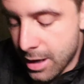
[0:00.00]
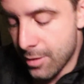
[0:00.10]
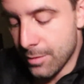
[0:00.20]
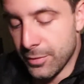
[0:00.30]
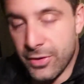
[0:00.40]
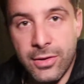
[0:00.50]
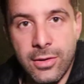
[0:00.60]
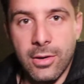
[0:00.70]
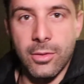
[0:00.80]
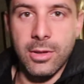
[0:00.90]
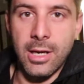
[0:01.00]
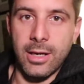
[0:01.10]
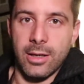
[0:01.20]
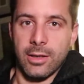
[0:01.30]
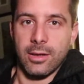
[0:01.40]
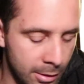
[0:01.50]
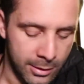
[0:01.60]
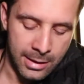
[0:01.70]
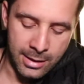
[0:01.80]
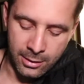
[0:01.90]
now I'm so tired. Gonna take